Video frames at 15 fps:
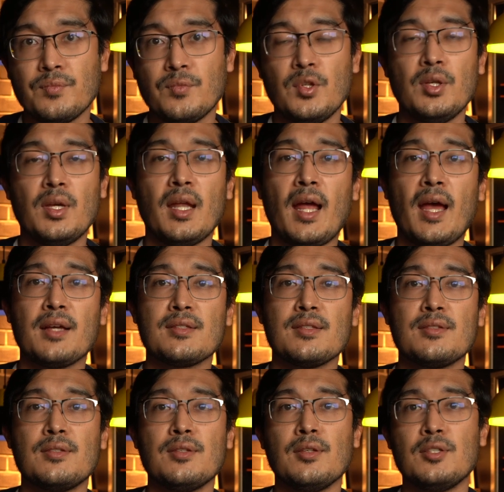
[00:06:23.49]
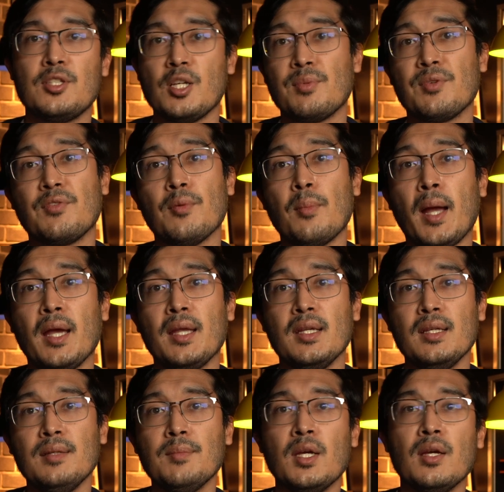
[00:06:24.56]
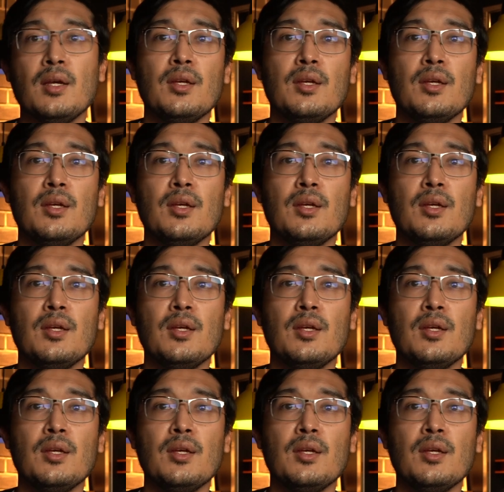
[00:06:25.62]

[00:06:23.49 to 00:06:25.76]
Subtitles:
you get access to the chips for mining,